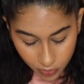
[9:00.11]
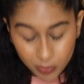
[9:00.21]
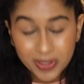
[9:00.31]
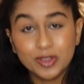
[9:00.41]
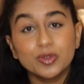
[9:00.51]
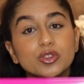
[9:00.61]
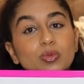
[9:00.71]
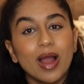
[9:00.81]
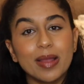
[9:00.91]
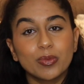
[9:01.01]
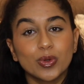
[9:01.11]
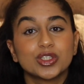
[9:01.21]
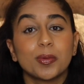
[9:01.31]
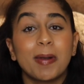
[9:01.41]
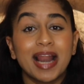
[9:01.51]
we use a whiteboard
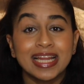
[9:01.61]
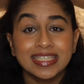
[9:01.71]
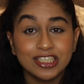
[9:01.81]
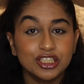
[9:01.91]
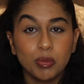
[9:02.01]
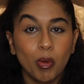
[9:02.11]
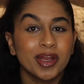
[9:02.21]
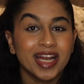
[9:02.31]
to plan each point